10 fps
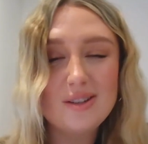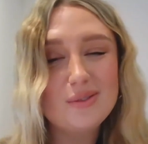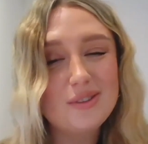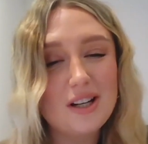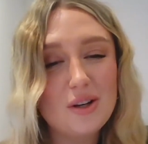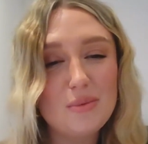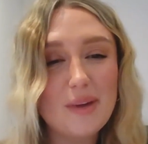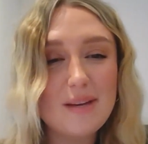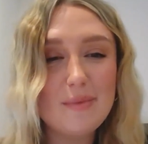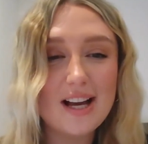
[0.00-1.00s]
Oh no,
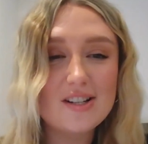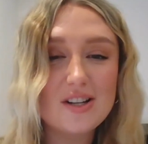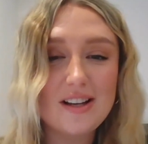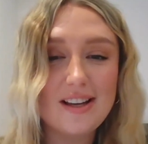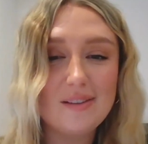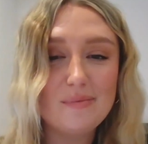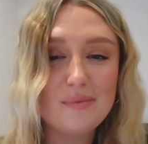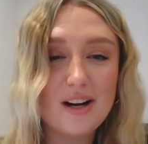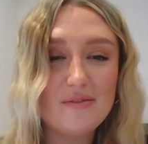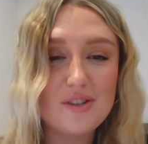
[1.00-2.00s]
maybe actually
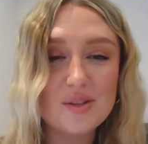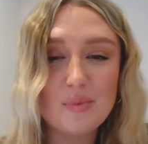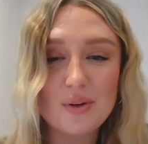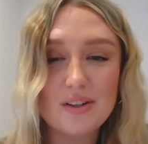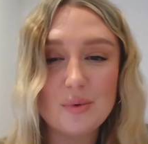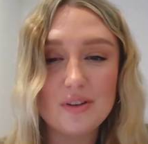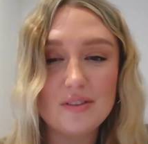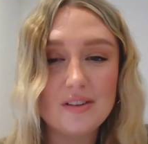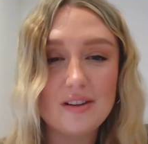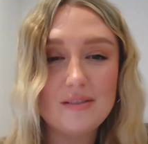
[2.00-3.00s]
I've just spotted one
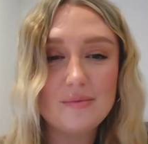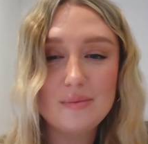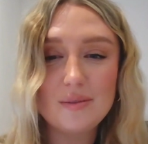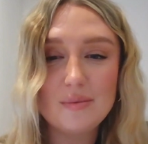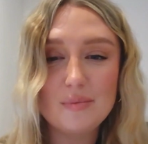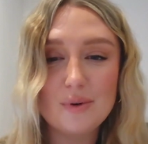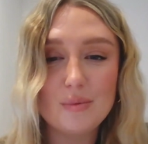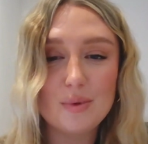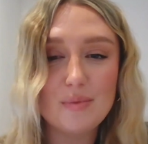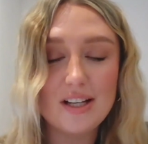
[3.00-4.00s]
that
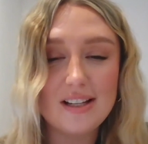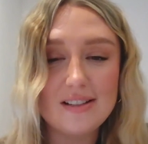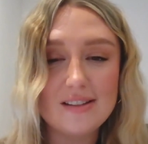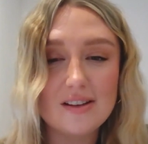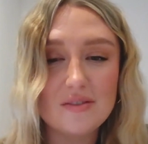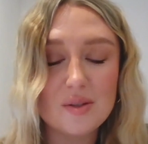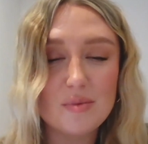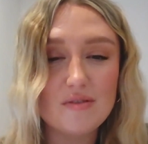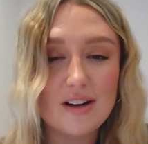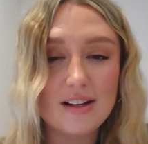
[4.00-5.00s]
probably deserves to
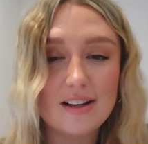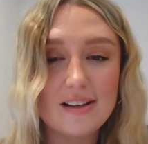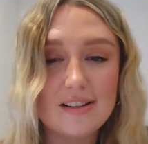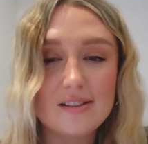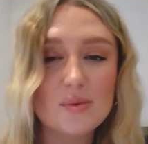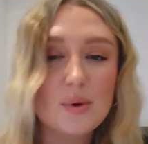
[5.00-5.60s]
be relegated as